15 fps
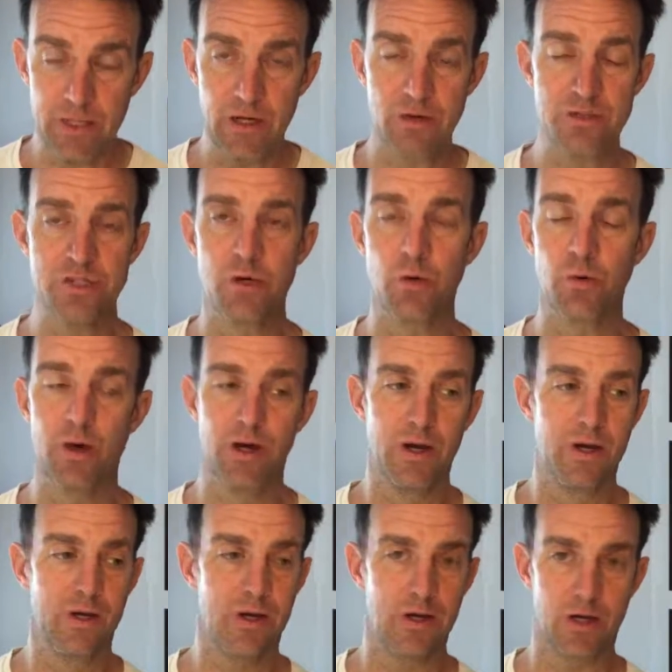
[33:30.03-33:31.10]
So
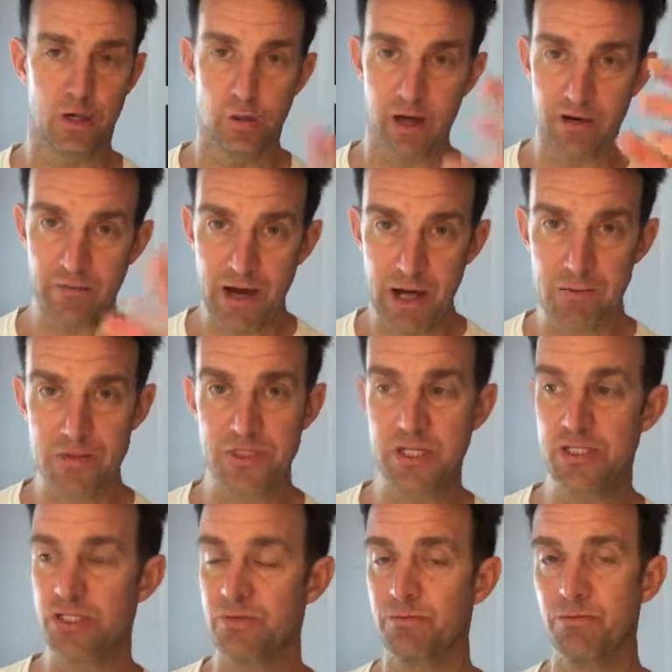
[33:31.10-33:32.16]
quantifiable
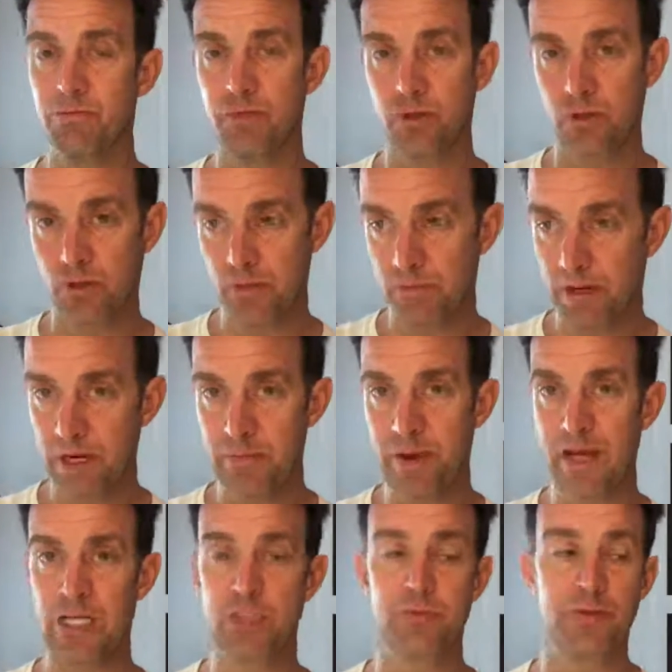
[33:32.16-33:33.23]
system, good money
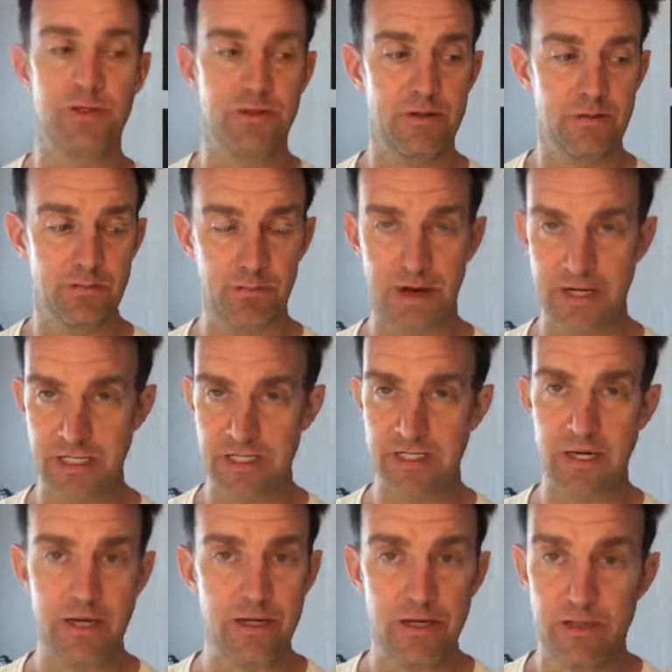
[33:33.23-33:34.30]
management,
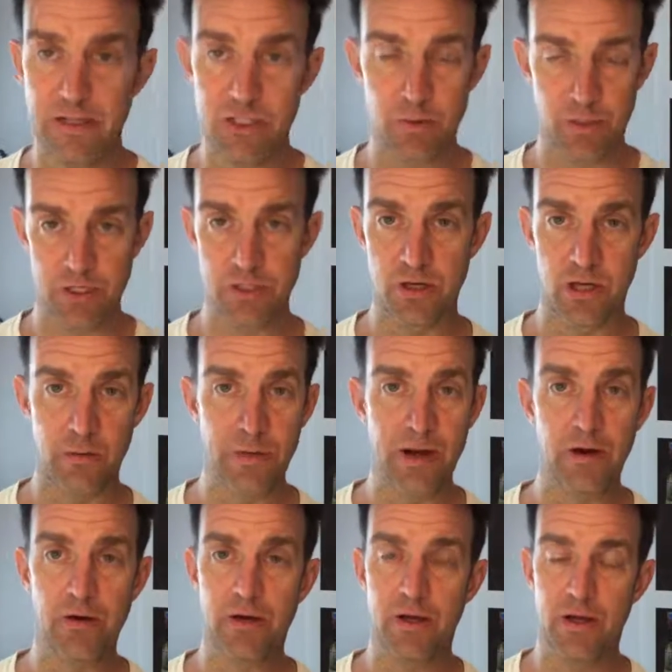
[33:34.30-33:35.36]
mindset. That's what it's all about.